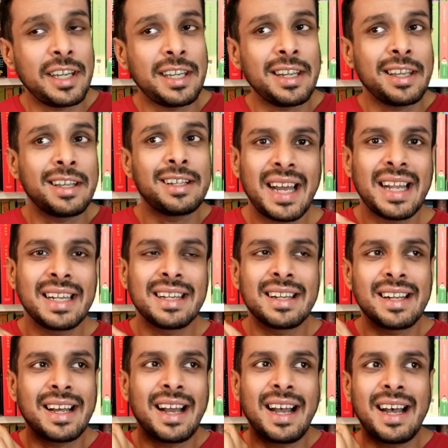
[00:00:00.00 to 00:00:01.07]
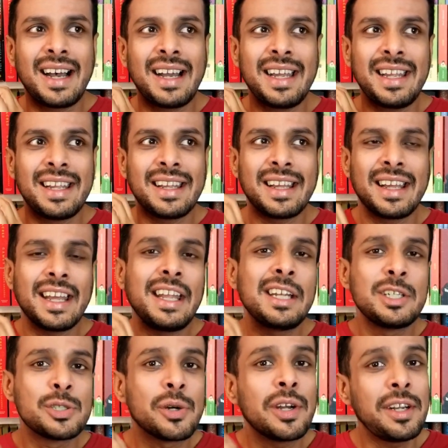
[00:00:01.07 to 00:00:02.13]
tale. And I
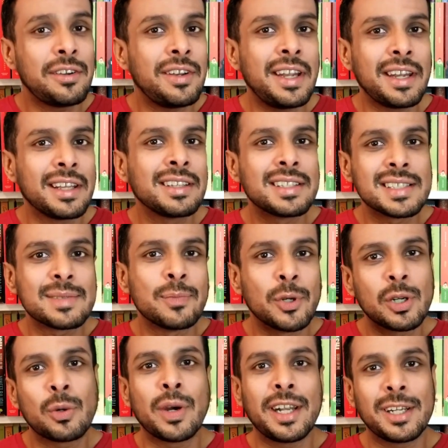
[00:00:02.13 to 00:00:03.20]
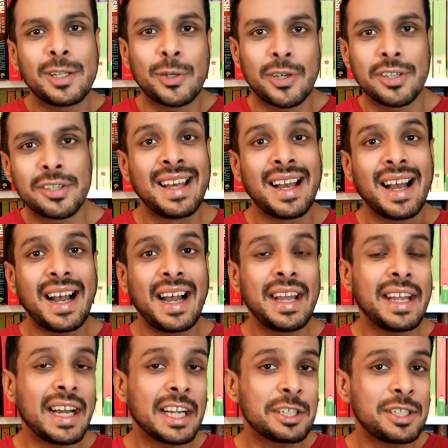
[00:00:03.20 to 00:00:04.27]
enjoyed reading this book quite a lot. I
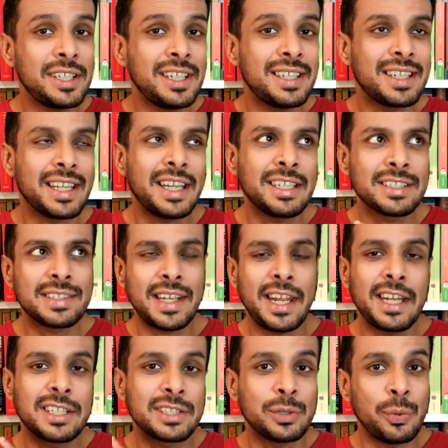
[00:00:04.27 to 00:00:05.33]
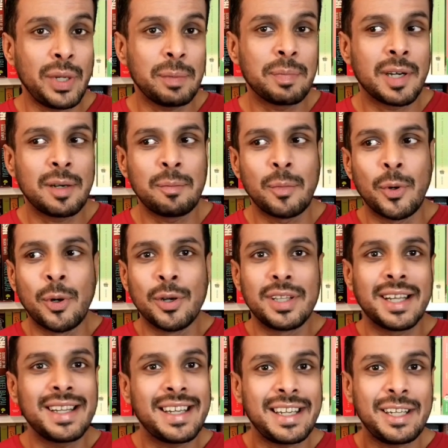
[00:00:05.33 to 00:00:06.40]
actually liked Sage Dweepa more
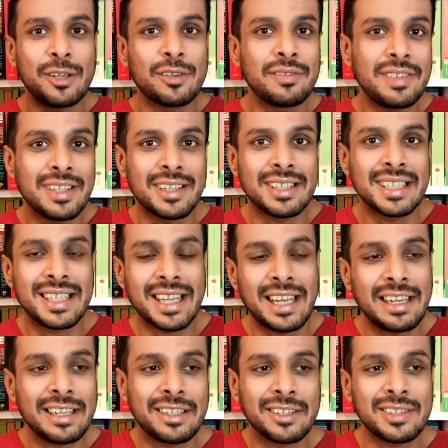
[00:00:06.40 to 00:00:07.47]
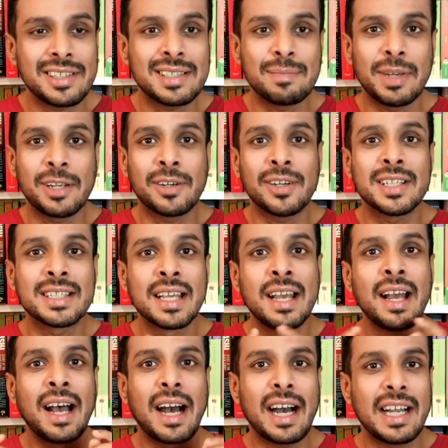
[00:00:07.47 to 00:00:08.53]
than any of the other characters because
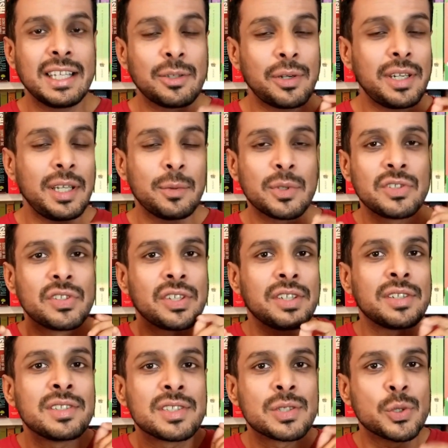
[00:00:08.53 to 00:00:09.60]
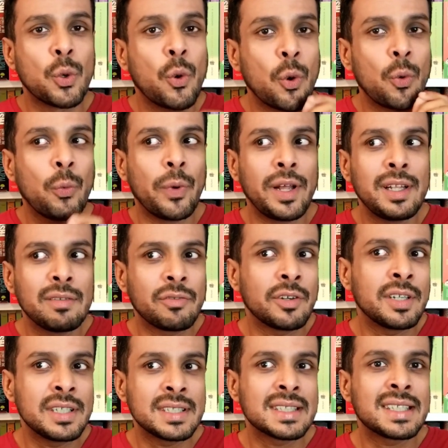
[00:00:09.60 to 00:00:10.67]
I thought he was written so well for
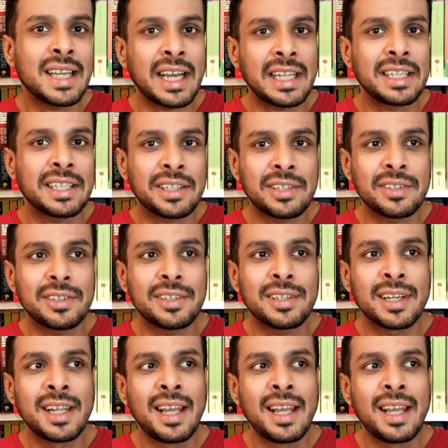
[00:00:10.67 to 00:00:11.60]
his character,